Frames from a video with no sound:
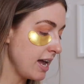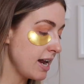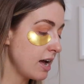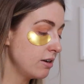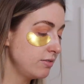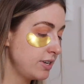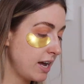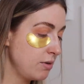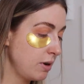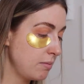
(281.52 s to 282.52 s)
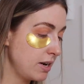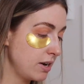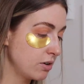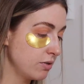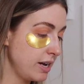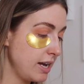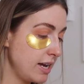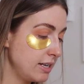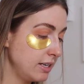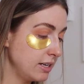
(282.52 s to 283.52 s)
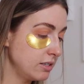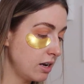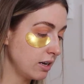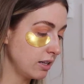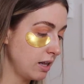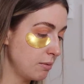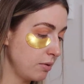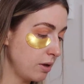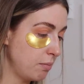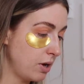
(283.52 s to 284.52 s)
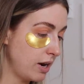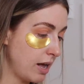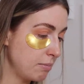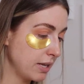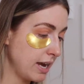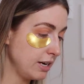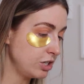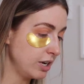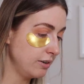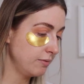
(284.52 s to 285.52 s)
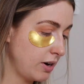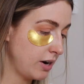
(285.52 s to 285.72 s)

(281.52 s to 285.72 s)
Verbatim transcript: Eight out of 10 women agree it does not clump upon application.